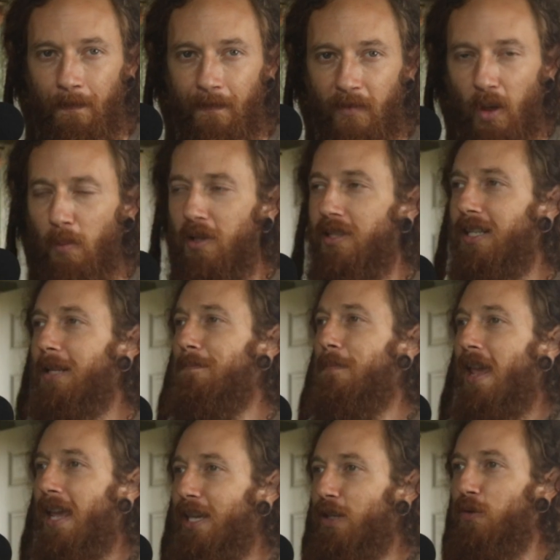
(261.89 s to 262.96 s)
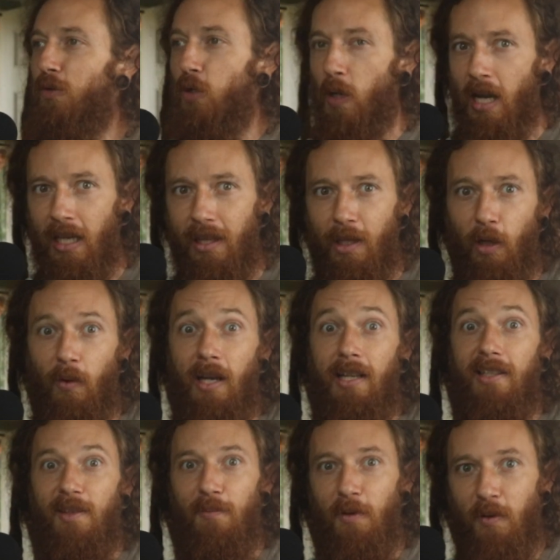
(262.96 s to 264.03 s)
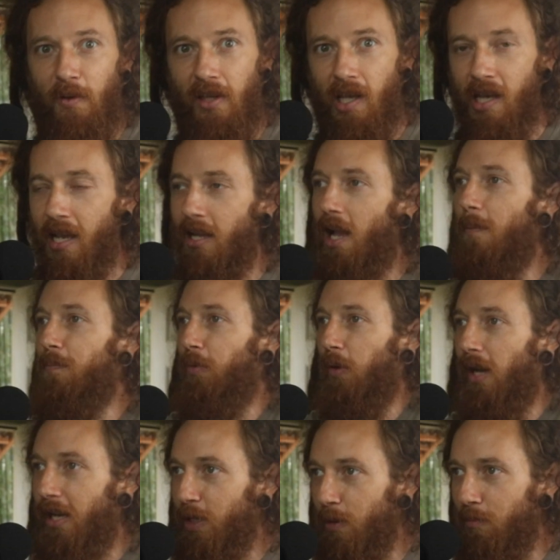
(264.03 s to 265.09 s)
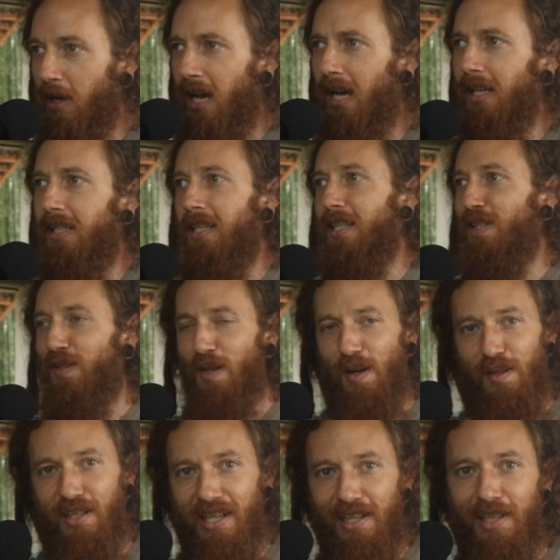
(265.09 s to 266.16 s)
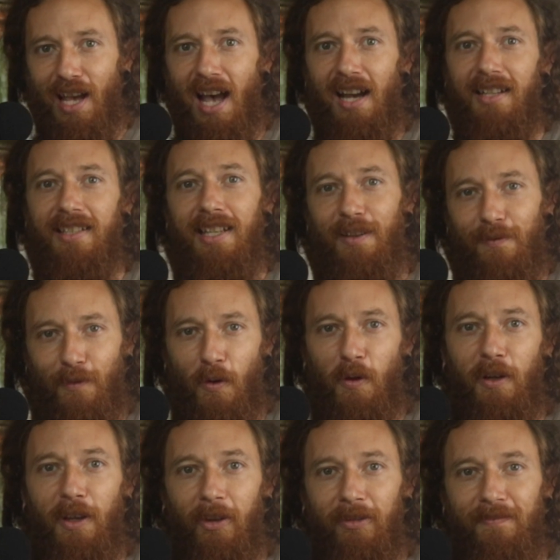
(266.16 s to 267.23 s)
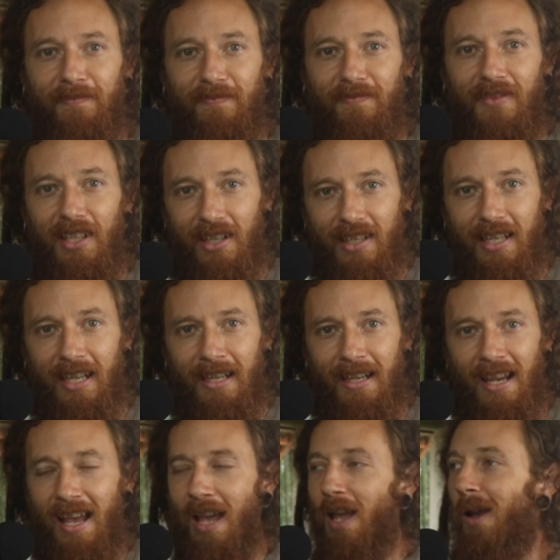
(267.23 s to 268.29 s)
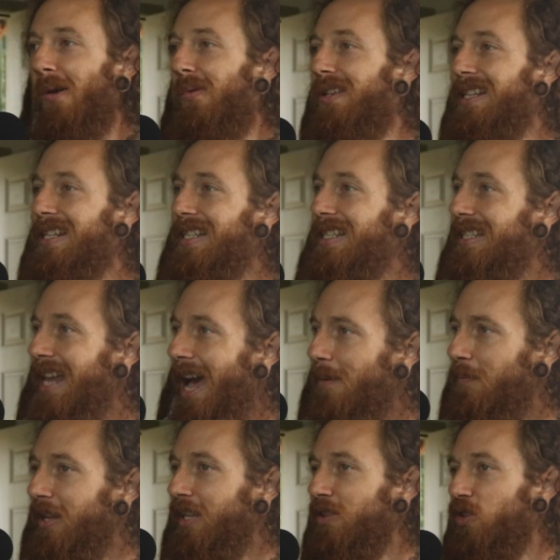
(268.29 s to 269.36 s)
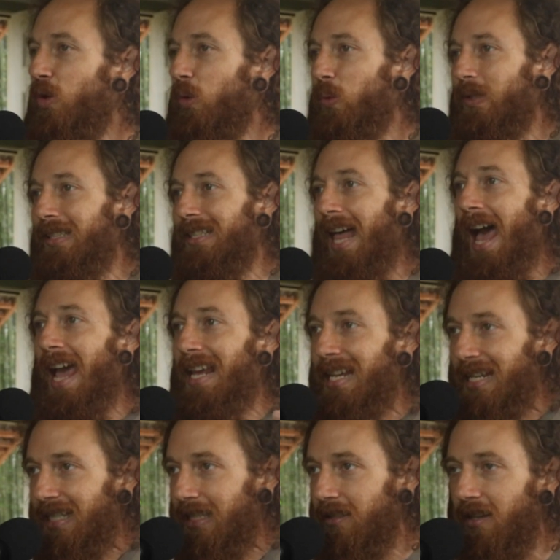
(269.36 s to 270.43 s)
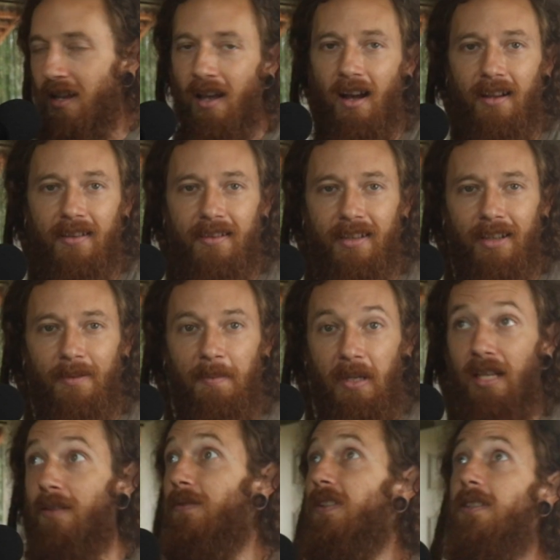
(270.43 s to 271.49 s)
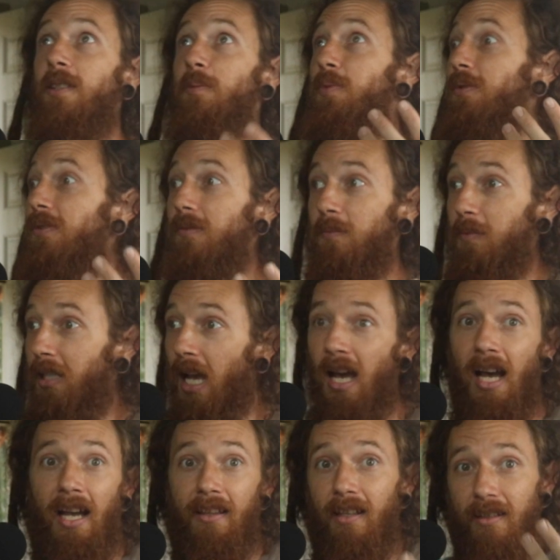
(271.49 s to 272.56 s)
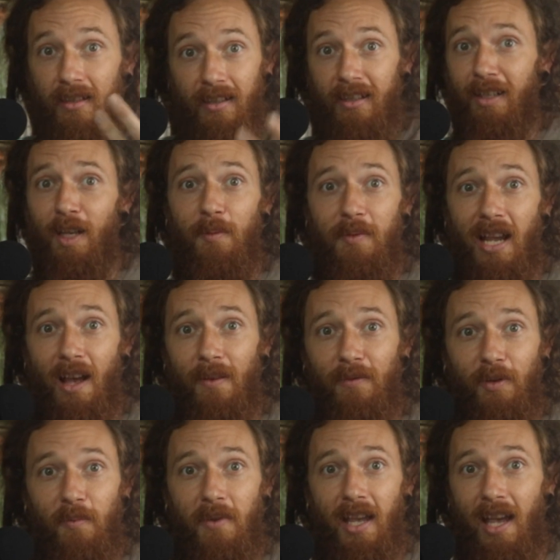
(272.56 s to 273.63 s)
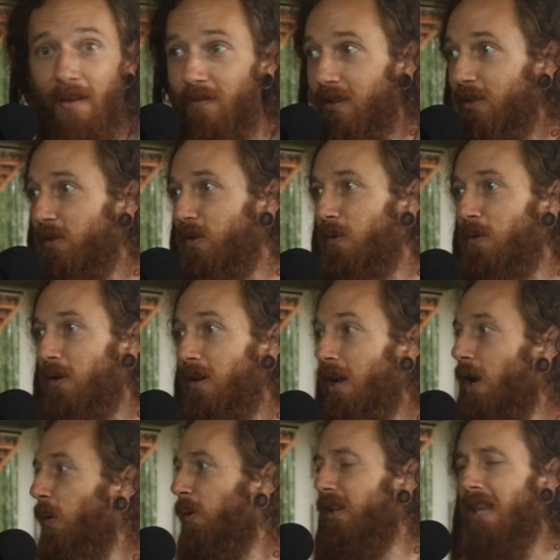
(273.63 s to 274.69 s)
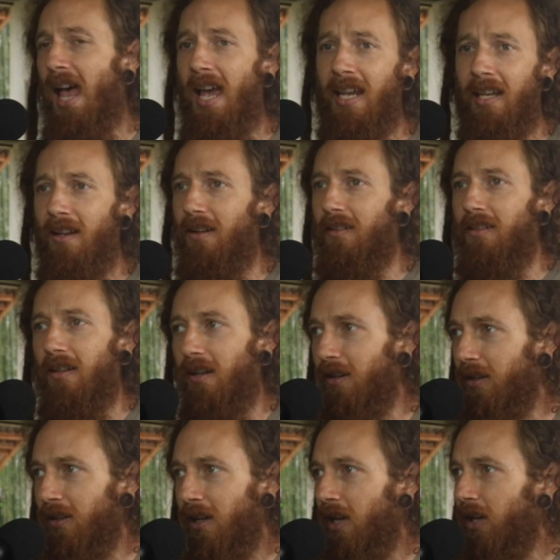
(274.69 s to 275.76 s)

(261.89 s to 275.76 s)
Nobody's going to make you drink the green smoothie and upgrade your body and start detoxing for you. Do you see? We need to stop being so reliant on some invisible God that's going to come down from the heavens or reliant on our,